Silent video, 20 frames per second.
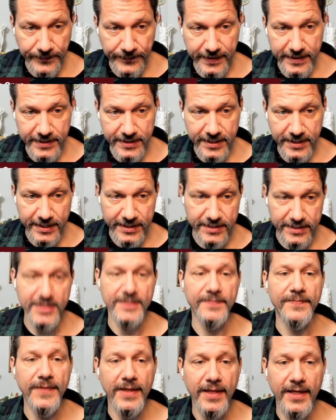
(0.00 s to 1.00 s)
It says,
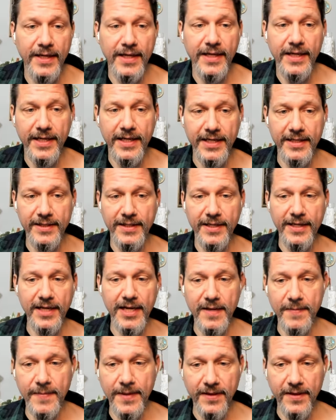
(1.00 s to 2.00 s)
in the
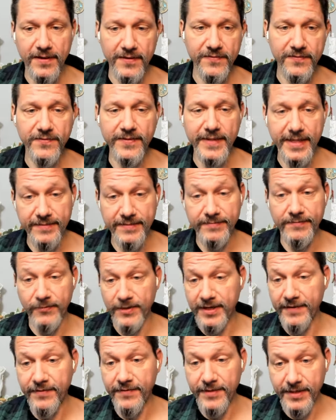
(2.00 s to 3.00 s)
name of
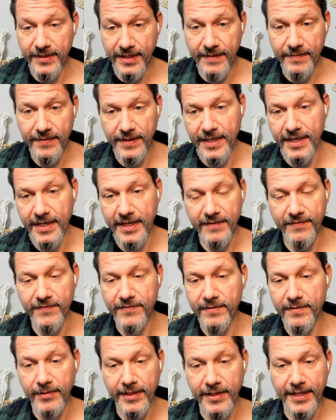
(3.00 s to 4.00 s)
whatever the name of the god for
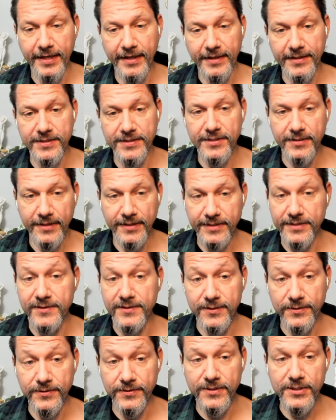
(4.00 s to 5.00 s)
the planet is, so like
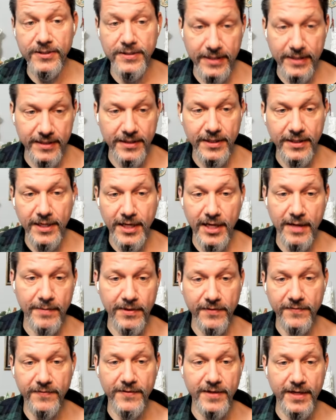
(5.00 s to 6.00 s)
Zeus, in the name
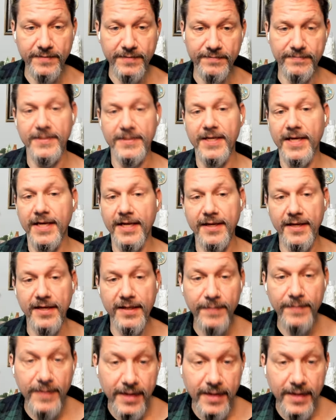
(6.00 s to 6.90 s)
of God name,